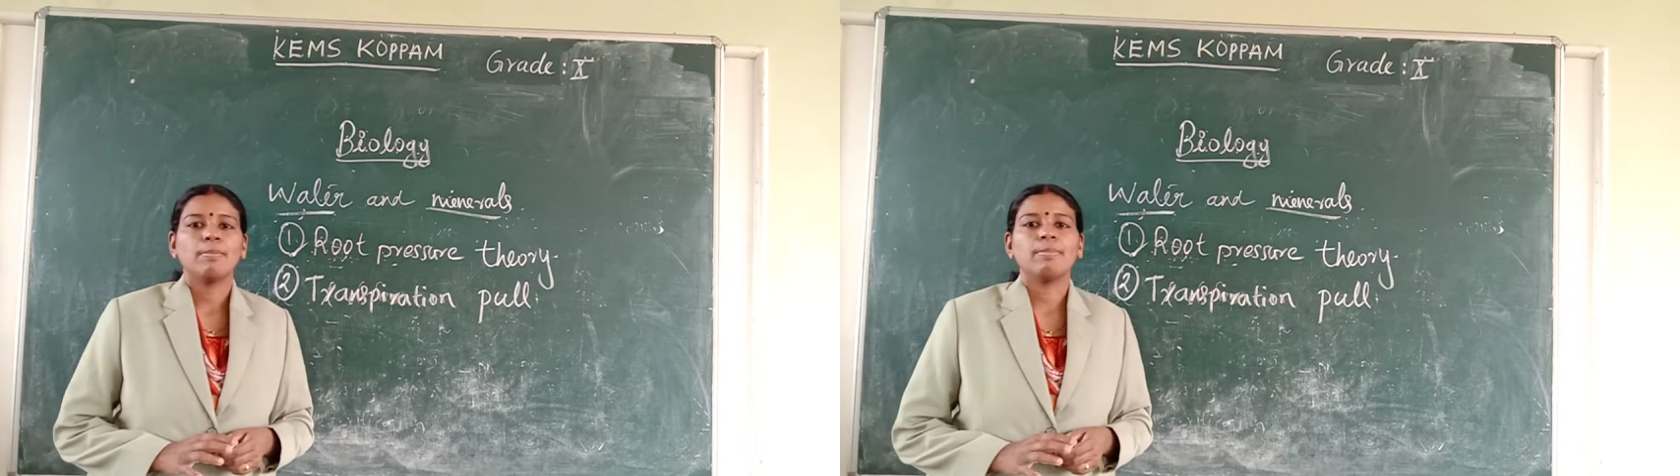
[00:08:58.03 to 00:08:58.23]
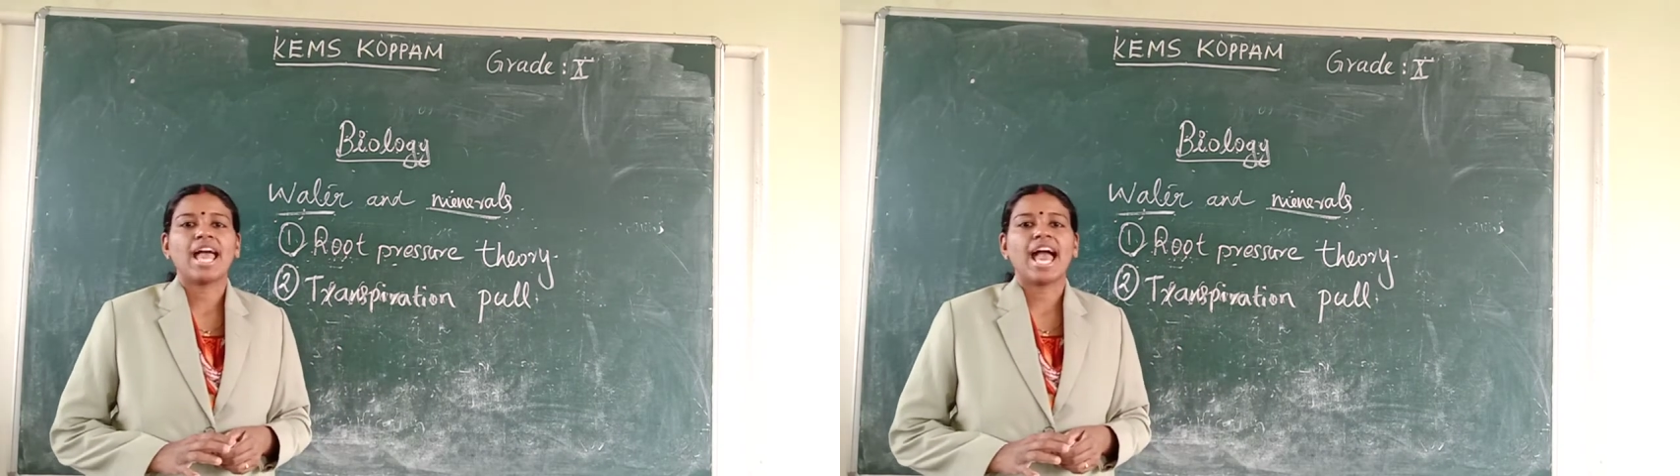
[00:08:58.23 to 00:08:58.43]

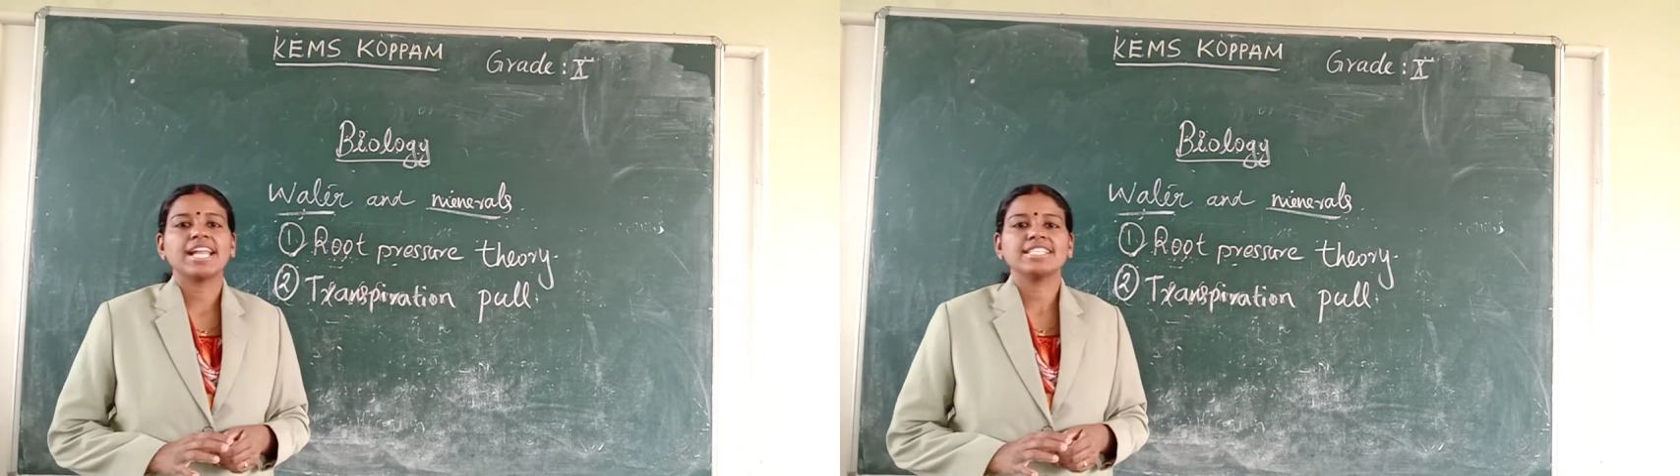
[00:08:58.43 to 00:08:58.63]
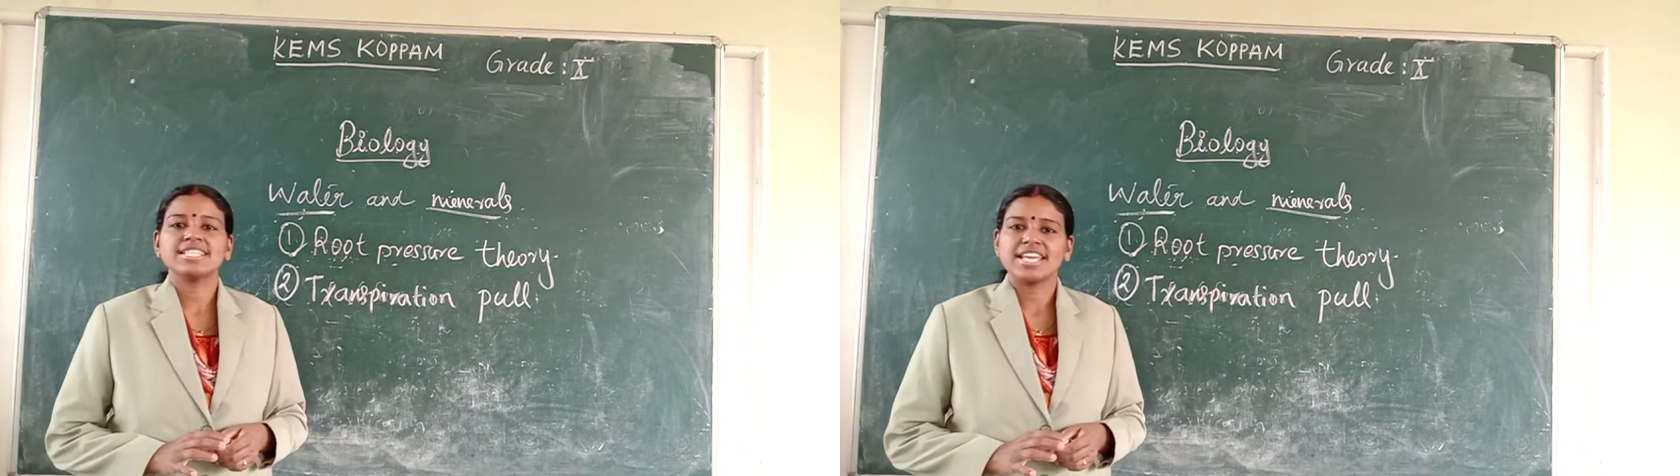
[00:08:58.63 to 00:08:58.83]

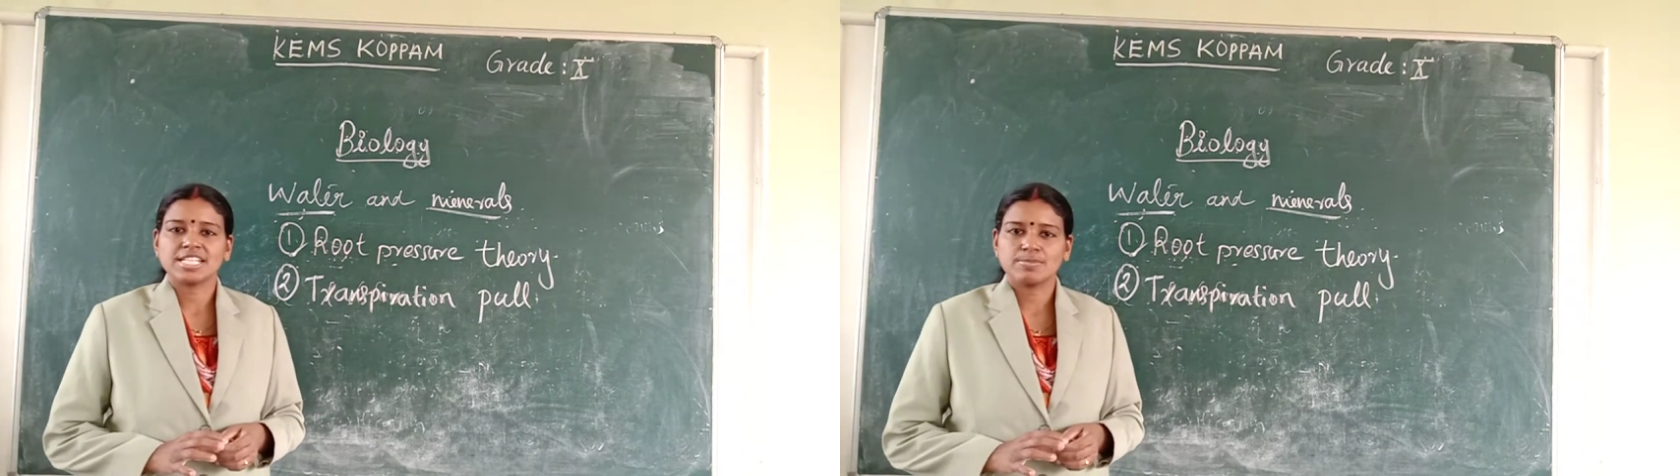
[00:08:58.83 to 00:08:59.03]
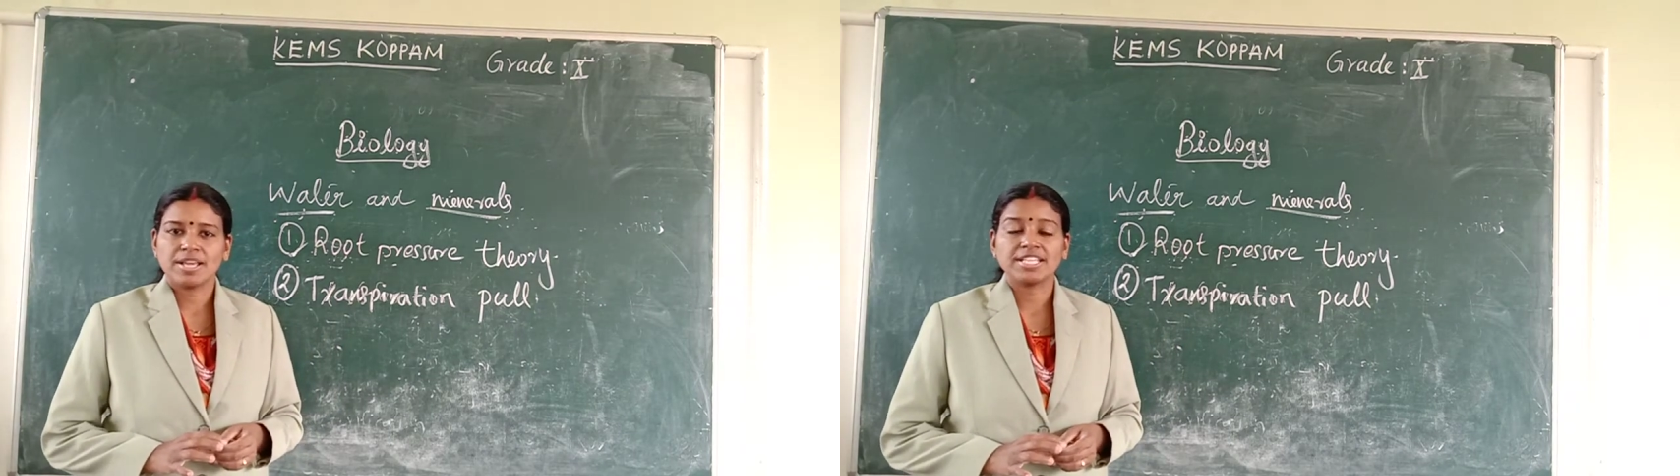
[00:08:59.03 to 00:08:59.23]
plants
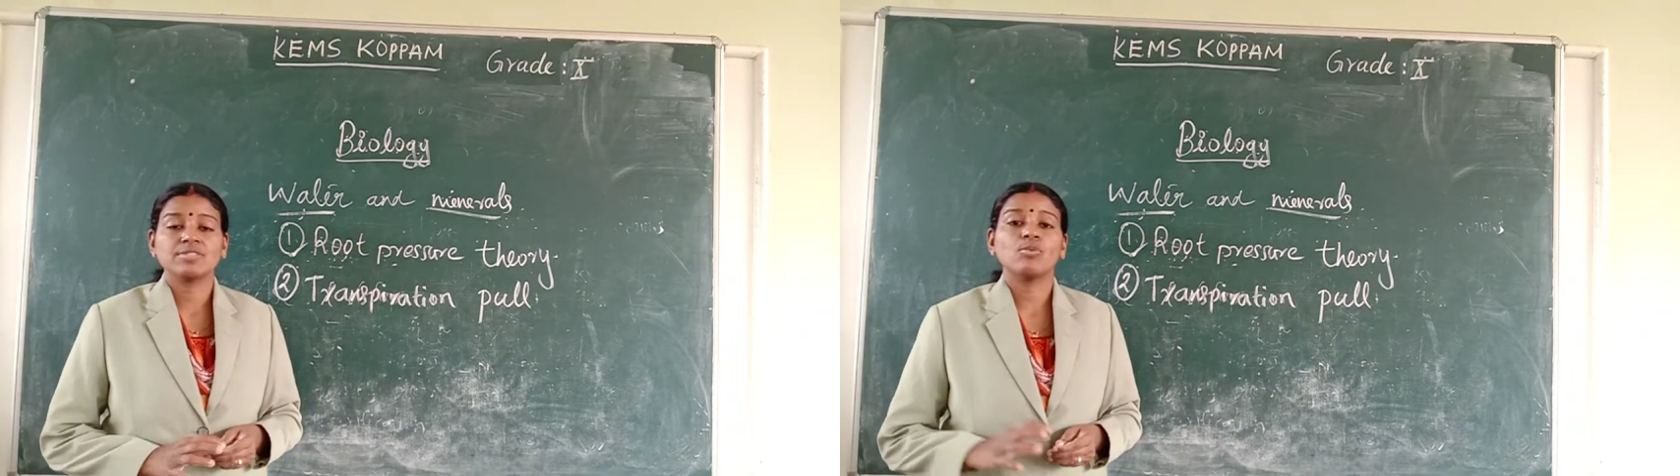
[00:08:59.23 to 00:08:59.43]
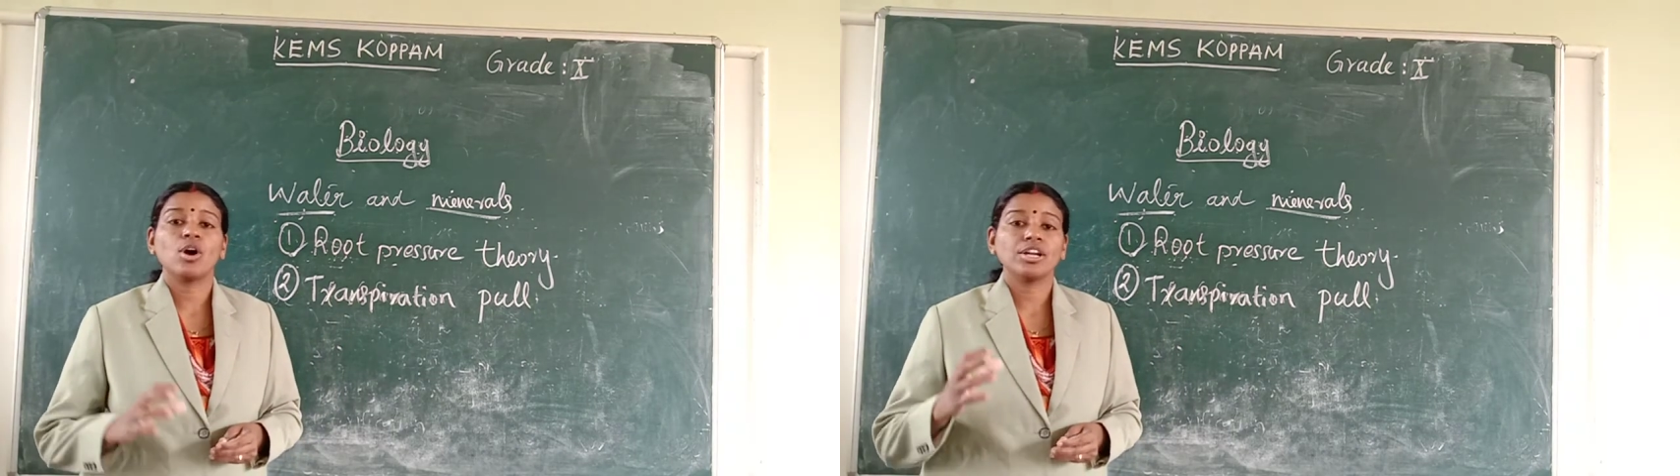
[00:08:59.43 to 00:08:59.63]
takes place.
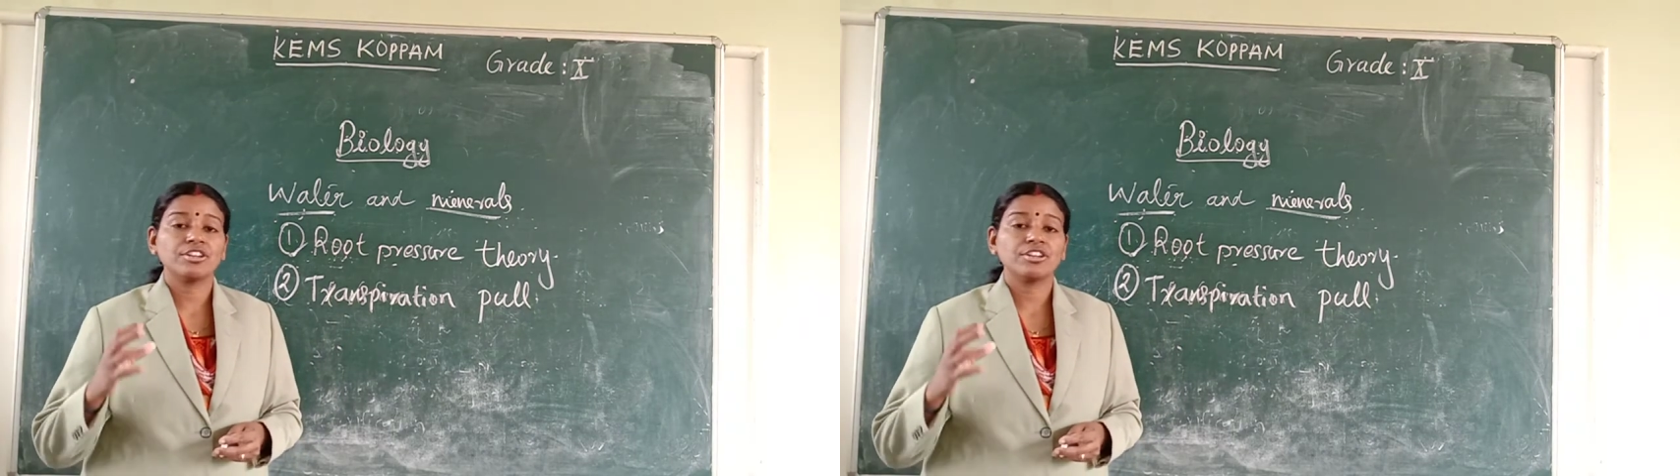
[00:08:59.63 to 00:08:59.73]
What?